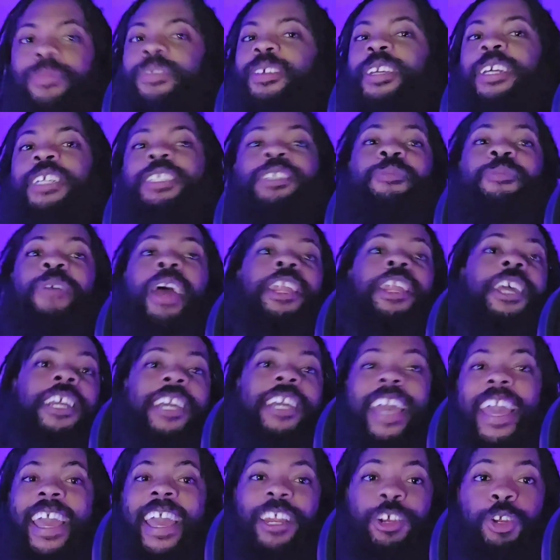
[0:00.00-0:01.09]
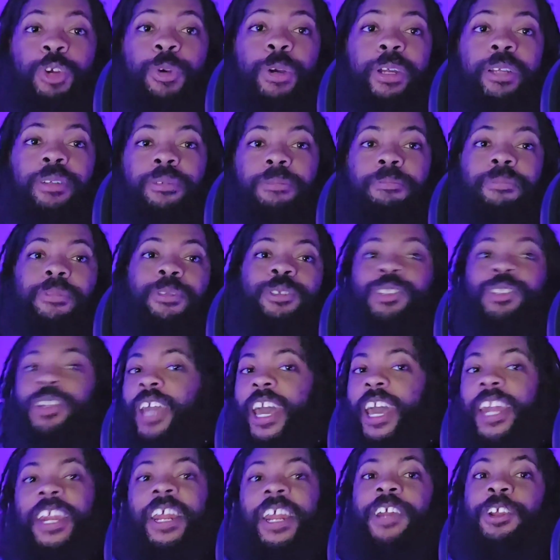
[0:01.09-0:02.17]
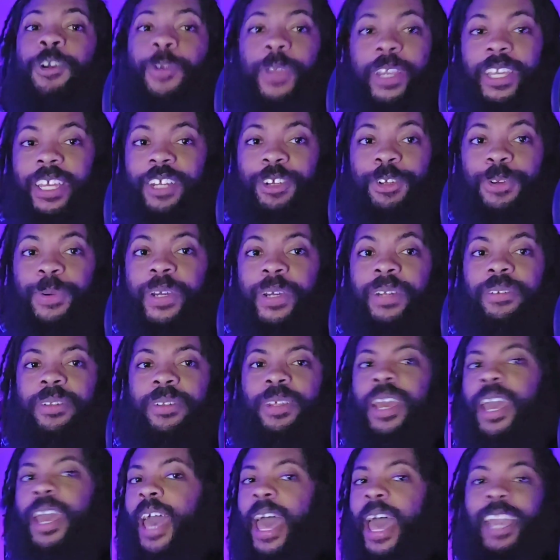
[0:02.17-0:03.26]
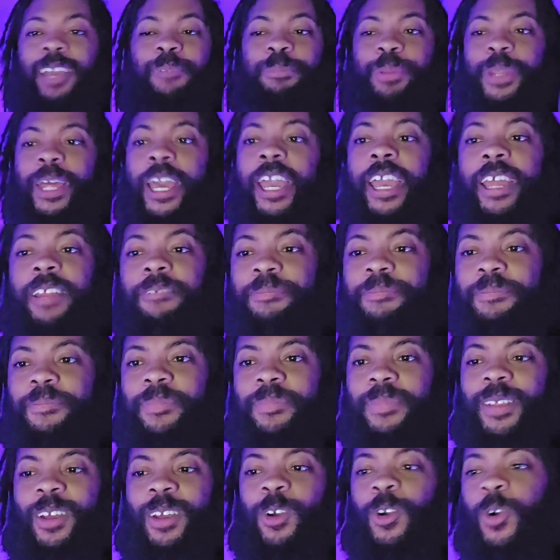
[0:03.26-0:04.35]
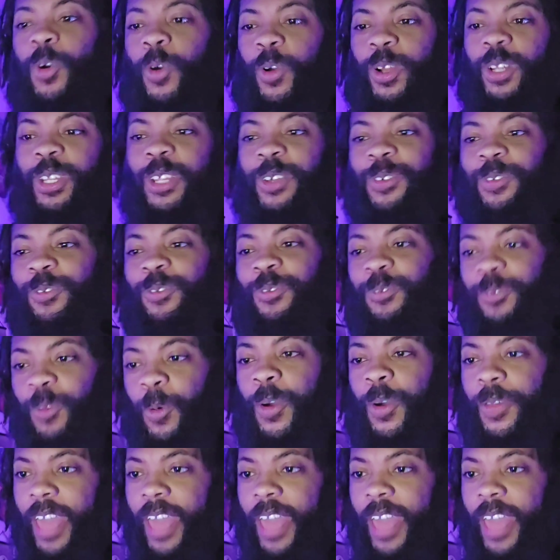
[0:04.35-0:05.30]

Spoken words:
It's the fact that he can do it. So now that I know he can do it, I can plan accordingly for